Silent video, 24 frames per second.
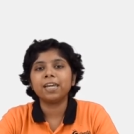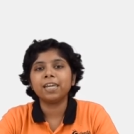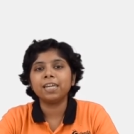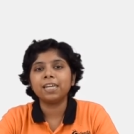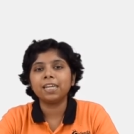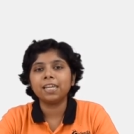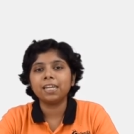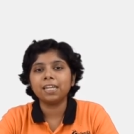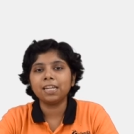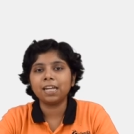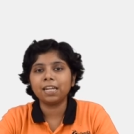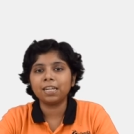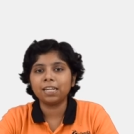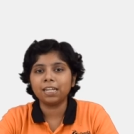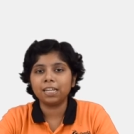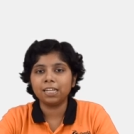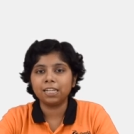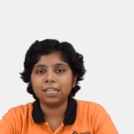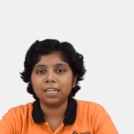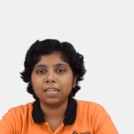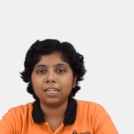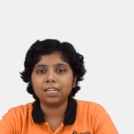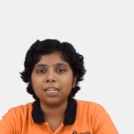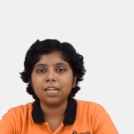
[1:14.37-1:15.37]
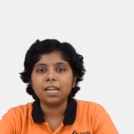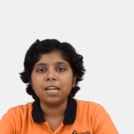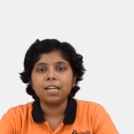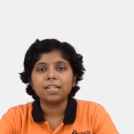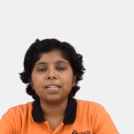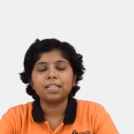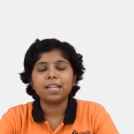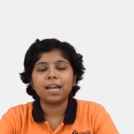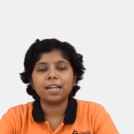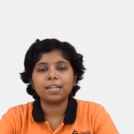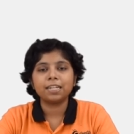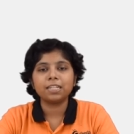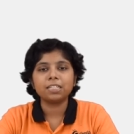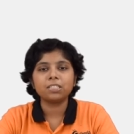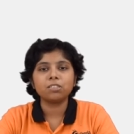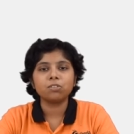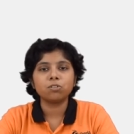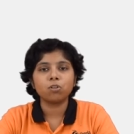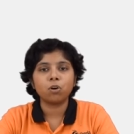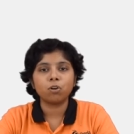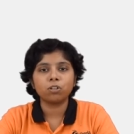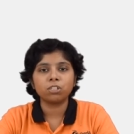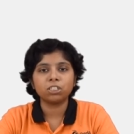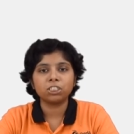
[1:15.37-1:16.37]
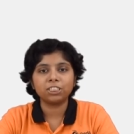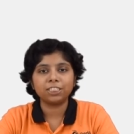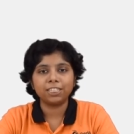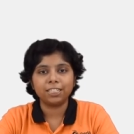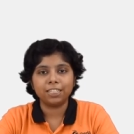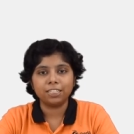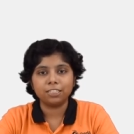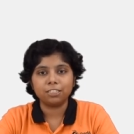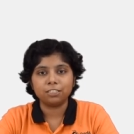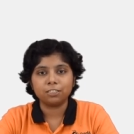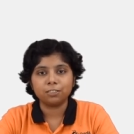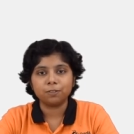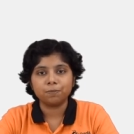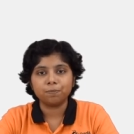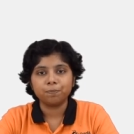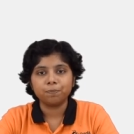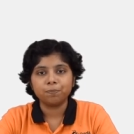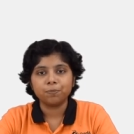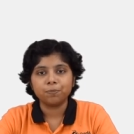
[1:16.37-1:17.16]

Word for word: again and again. That is not change.